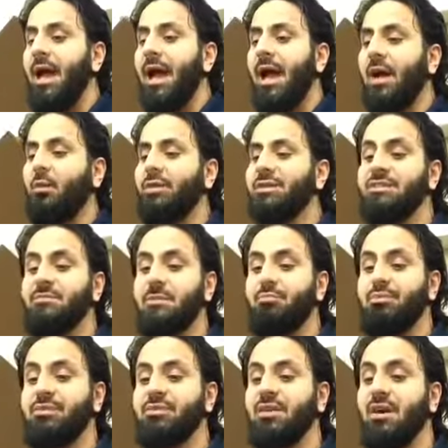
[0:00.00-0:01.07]
and which has been
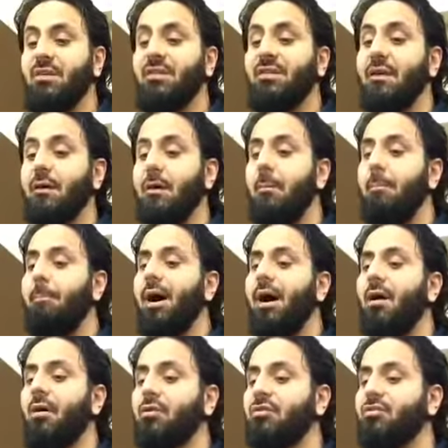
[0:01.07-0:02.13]
preserved in the
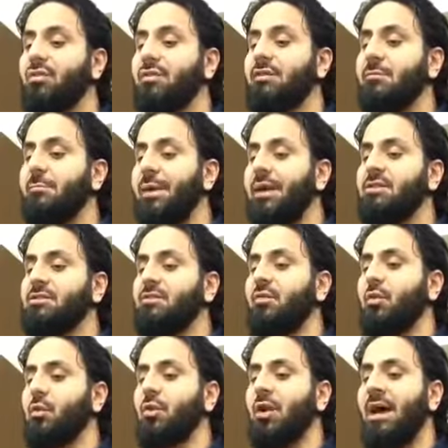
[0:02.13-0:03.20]
compiled written pages of the
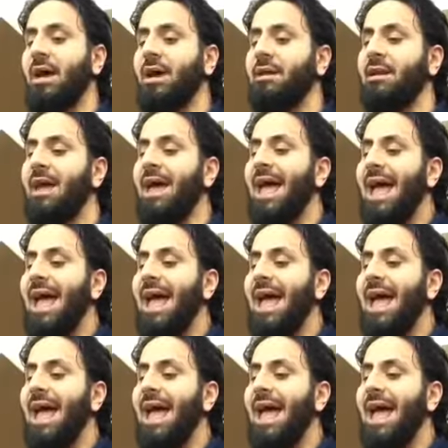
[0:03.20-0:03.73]
Quran,